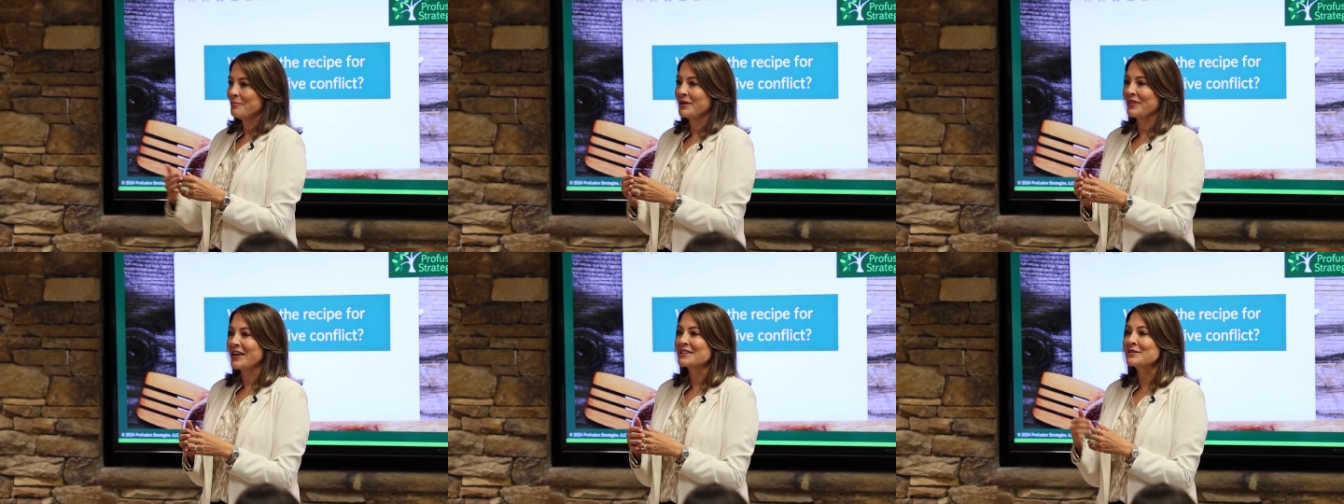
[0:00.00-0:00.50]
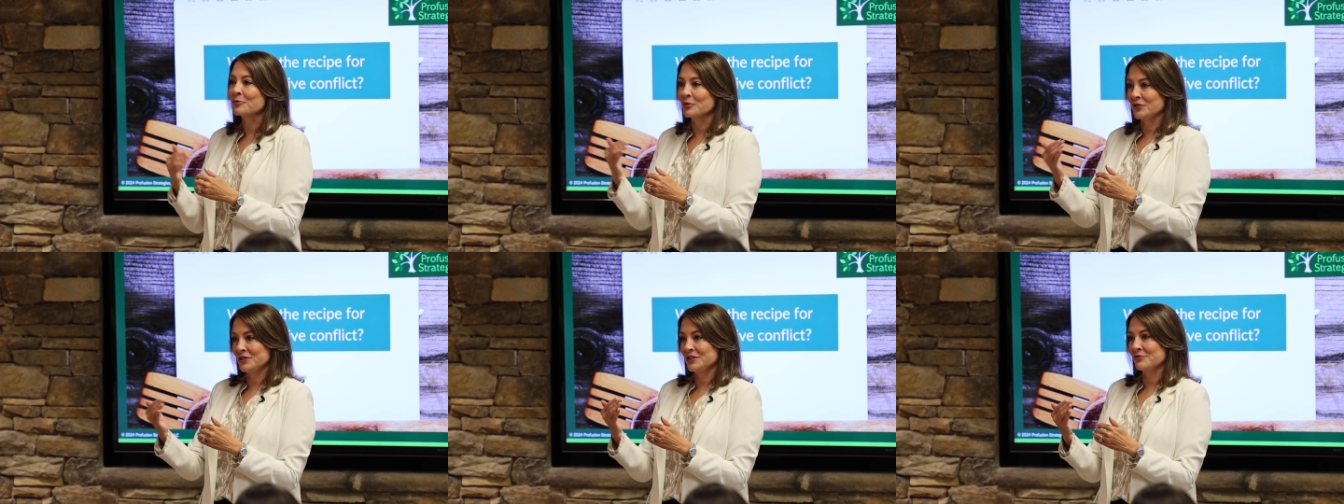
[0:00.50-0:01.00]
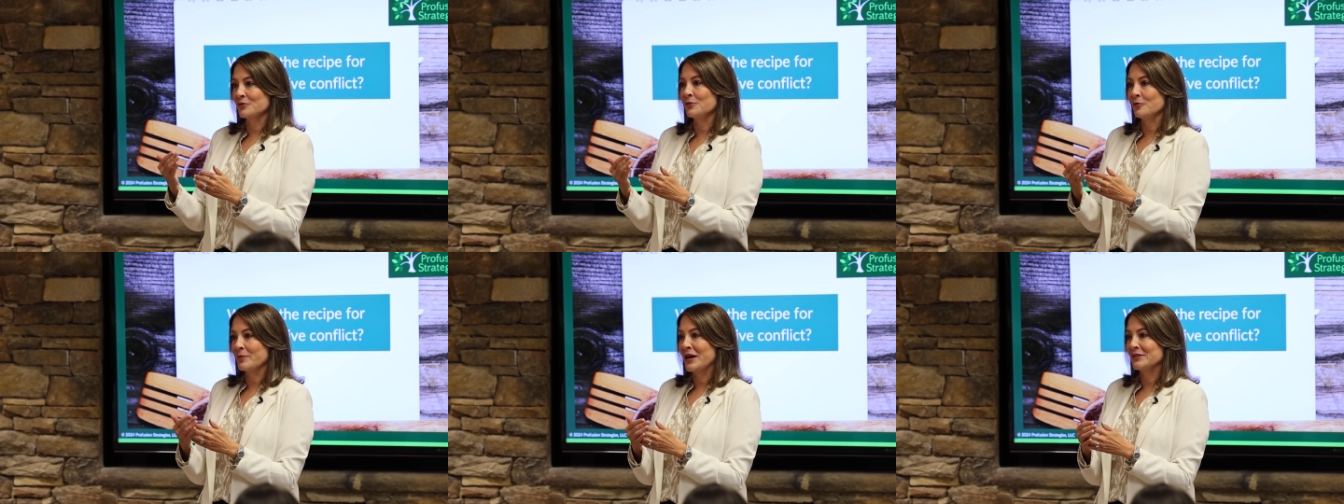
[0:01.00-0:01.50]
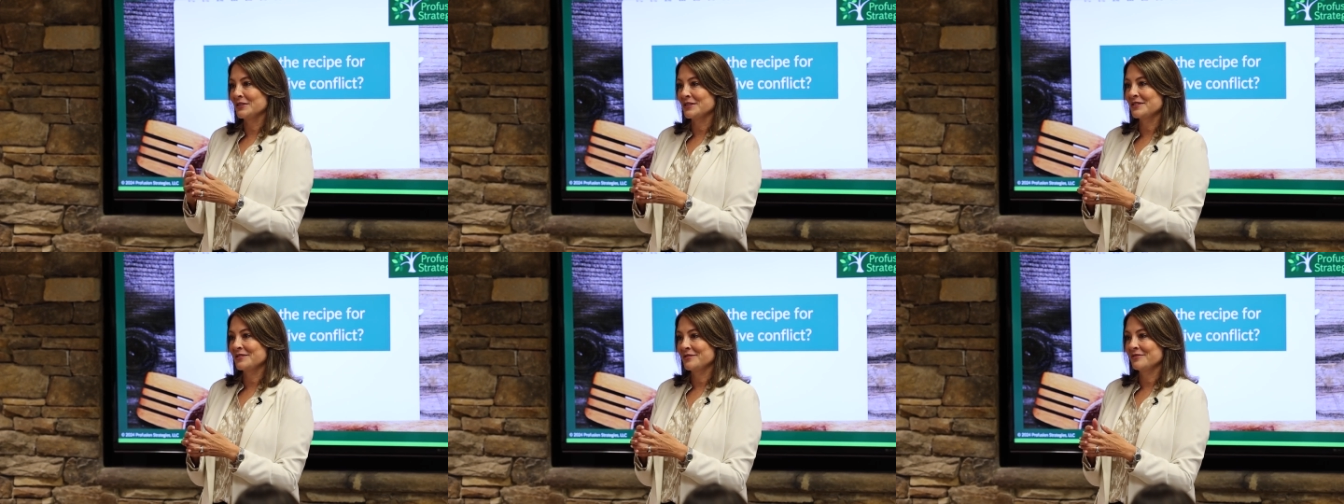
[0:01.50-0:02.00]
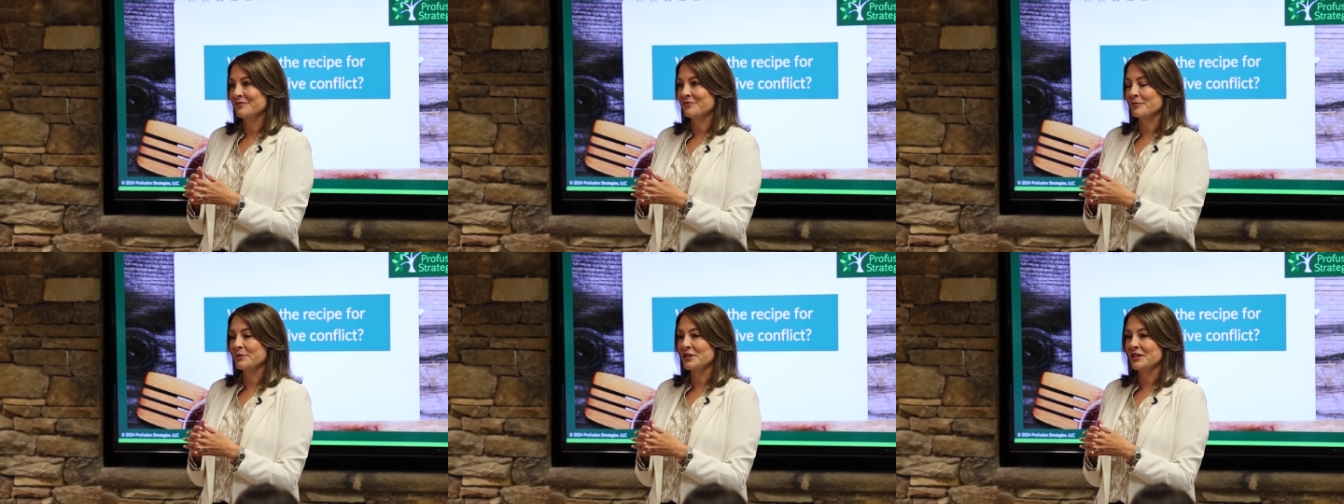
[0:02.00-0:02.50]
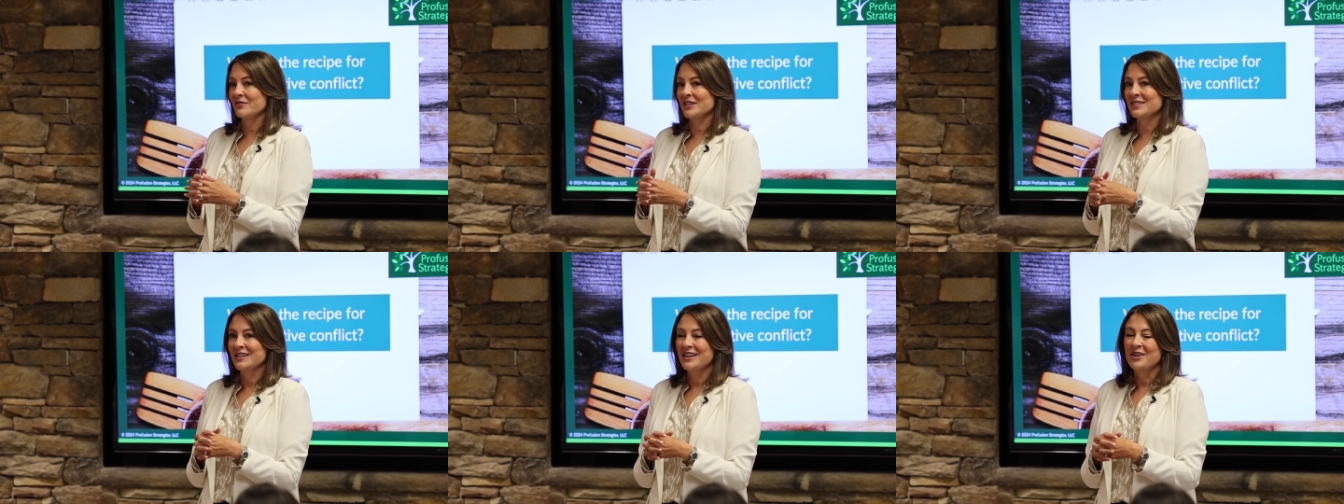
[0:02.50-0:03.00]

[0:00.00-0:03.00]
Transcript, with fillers: man, that's a really difficult balance for many of us.